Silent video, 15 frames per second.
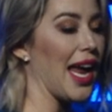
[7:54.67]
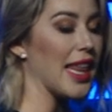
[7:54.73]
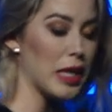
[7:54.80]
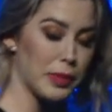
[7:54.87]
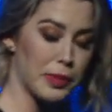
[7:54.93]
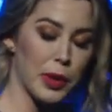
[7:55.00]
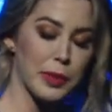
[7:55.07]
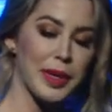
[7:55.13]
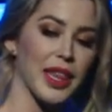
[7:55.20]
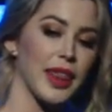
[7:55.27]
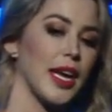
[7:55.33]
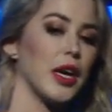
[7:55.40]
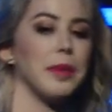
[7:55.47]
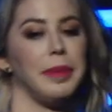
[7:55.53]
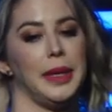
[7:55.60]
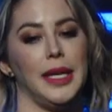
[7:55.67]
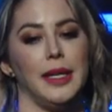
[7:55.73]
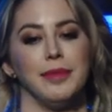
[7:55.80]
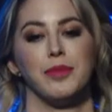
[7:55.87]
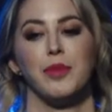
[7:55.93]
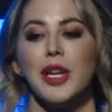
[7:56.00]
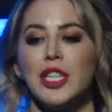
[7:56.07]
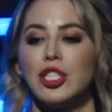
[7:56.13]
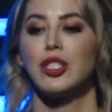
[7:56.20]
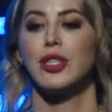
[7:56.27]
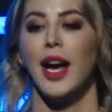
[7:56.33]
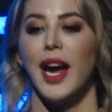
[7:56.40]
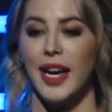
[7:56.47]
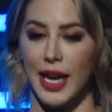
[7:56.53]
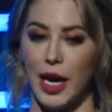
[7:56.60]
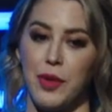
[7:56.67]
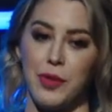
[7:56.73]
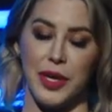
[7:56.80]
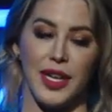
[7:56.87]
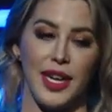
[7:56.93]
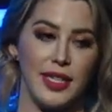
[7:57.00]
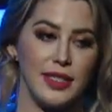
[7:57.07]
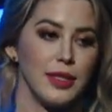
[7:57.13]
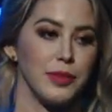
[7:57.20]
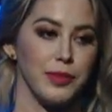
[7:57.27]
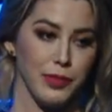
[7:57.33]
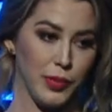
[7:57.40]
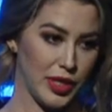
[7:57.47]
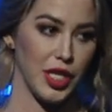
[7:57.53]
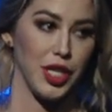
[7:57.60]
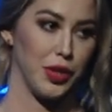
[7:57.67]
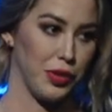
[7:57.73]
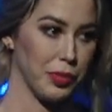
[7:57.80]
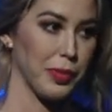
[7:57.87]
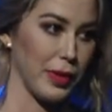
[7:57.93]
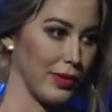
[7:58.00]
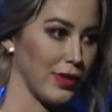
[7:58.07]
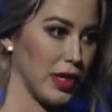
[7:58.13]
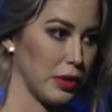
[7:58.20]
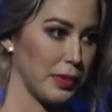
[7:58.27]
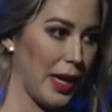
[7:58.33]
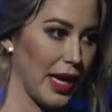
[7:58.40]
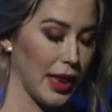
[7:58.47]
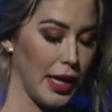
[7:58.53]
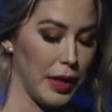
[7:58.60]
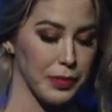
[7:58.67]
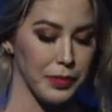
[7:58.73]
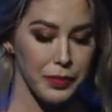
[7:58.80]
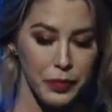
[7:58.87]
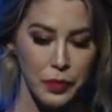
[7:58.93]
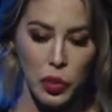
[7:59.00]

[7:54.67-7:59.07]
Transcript: and they put me in therapy, which I now realize was a huge privilege back then.